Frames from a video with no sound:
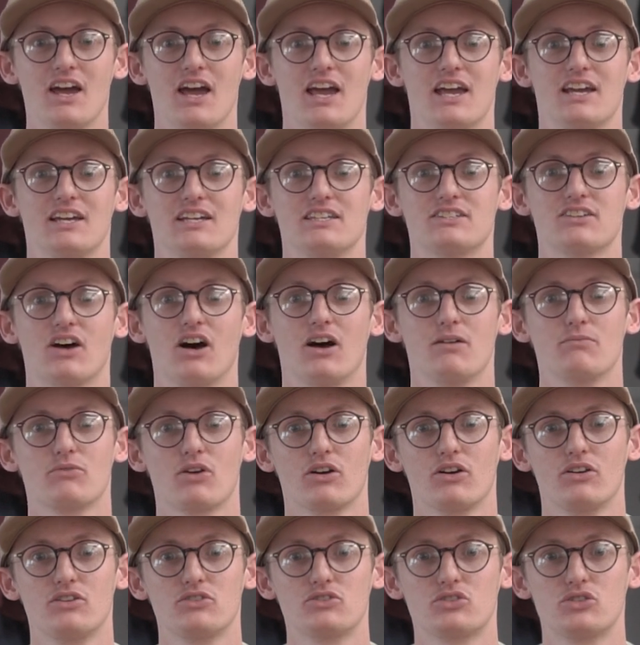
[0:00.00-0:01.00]
Is I'm
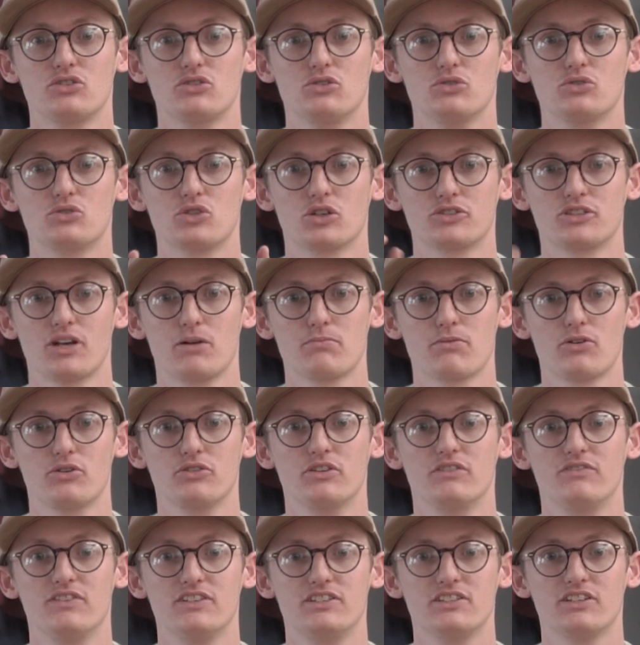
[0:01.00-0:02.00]
going to toss up on
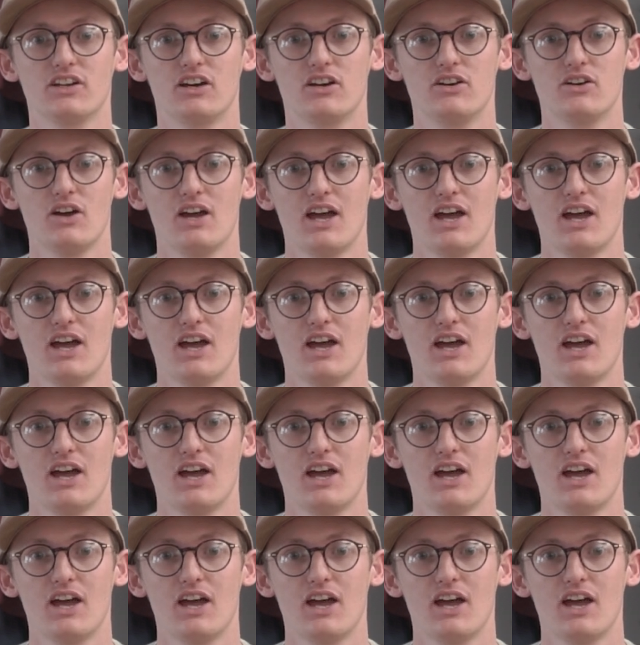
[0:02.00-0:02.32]
the video